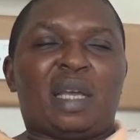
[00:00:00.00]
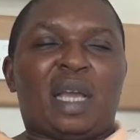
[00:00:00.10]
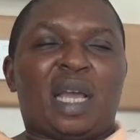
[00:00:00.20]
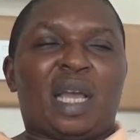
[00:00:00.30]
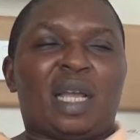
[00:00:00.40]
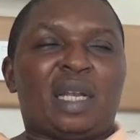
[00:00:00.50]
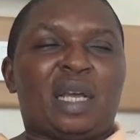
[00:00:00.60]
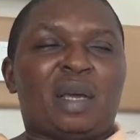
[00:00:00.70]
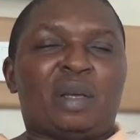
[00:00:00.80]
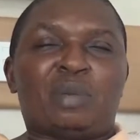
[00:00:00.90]
And
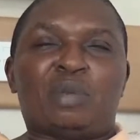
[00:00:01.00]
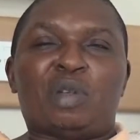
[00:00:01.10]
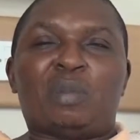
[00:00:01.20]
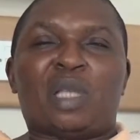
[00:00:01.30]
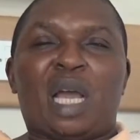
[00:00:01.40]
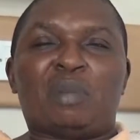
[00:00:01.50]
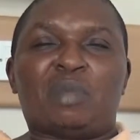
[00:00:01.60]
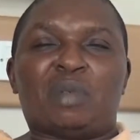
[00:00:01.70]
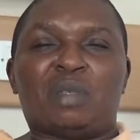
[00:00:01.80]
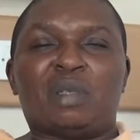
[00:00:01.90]

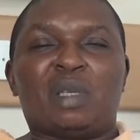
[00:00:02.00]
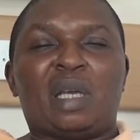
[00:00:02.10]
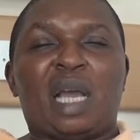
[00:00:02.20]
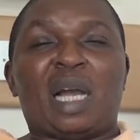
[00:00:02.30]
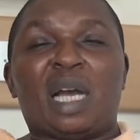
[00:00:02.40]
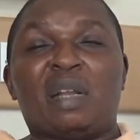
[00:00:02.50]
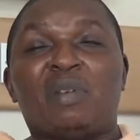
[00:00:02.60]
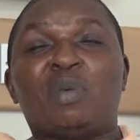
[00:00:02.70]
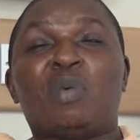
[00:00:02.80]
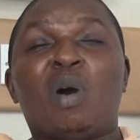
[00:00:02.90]
sometimes I can't
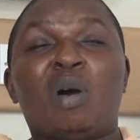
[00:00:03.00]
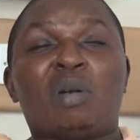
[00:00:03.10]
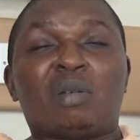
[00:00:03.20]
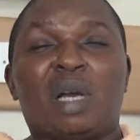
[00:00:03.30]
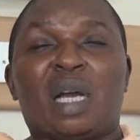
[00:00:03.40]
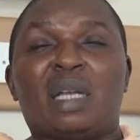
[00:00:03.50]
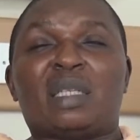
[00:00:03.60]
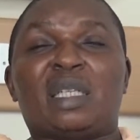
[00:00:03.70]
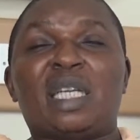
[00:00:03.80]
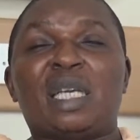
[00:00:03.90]
even walk, I can't
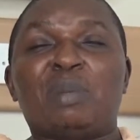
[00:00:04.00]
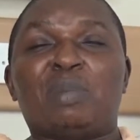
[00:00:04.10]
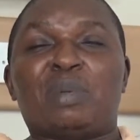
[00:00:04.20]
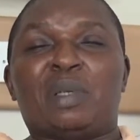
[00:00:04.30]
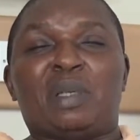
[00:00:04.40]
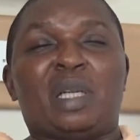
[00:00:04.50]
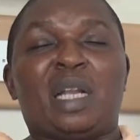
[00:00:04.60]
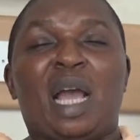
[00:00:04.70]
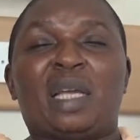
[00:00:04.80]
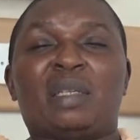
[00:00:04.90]
sleep in the
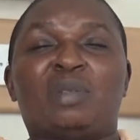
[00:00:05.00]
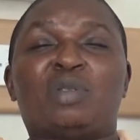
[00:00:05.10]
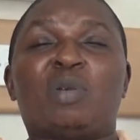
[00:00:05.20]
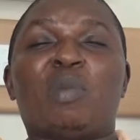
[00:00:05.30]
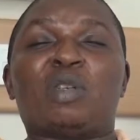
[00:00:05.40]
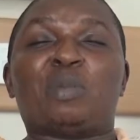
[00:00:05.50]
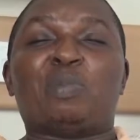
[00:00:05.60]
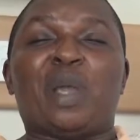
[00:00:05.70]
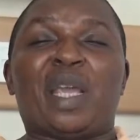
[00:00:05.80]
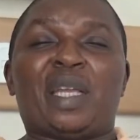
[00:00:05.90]
night, so much
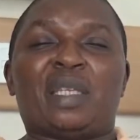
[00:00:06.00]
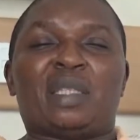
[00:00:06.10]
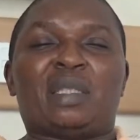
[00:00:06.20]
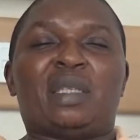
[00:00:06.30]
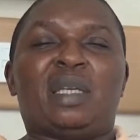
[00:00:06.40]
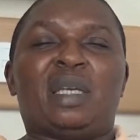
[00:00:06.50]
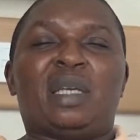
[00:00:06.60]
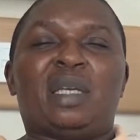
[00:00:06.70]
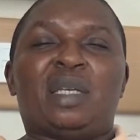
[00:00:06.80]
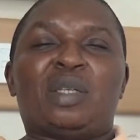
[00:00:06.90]
pain.
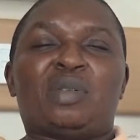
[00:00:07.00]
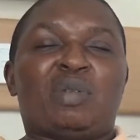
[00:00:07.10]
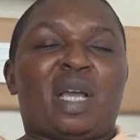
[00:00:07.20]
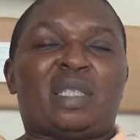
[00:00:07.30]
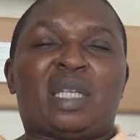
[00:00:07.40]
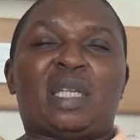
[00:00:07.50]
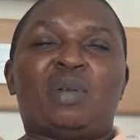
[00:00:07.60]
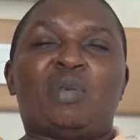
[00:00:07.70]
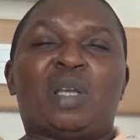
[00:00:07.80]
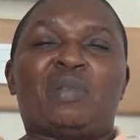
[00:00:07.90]
So I started
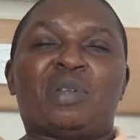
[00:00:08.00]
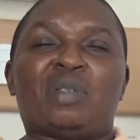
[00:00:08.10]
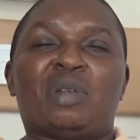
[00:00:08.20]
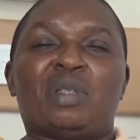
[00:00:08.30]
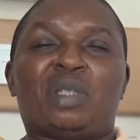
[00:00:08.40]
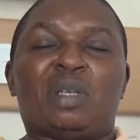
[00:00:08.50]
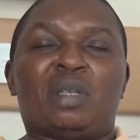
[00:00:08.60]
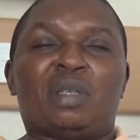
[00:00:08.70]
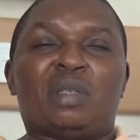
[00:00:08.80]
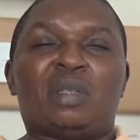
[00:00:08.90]
looking for
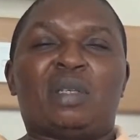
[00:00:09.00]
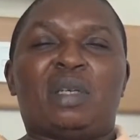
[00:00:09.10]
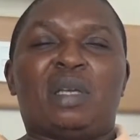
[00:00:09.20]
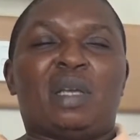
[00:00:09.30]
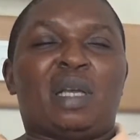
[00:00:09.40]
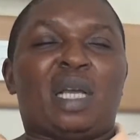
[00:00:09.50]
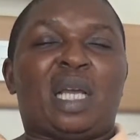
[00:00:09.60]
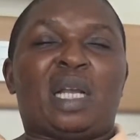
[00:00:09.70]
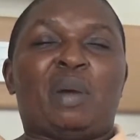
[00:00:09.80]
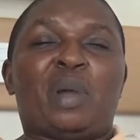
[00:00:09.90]
solutions,
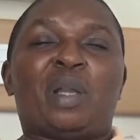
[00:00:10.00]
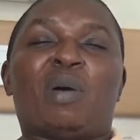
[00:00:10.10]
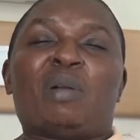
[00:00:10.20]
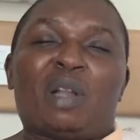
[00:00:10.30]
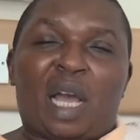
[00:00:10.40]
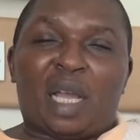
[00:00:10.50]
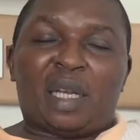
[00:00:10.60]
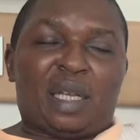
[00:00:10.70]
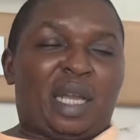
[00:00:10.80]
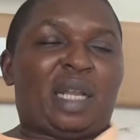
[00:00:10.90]
and I went
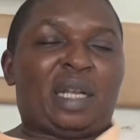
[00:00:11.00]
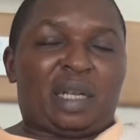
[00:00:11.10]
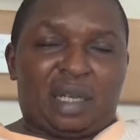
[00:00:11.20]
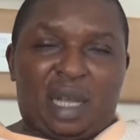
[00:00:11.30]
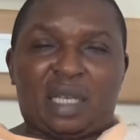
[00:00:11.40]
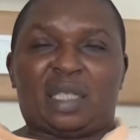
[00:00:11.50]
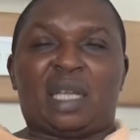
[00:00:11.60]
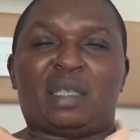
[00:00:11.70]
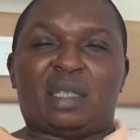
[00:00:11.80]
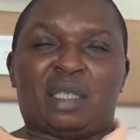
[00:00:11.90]
online and I
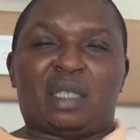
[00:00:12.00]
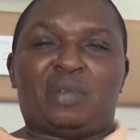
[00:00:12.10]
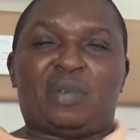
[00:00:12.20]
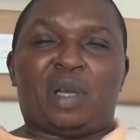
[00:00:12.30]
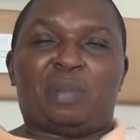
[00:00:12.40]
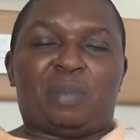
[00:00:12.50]
started searching for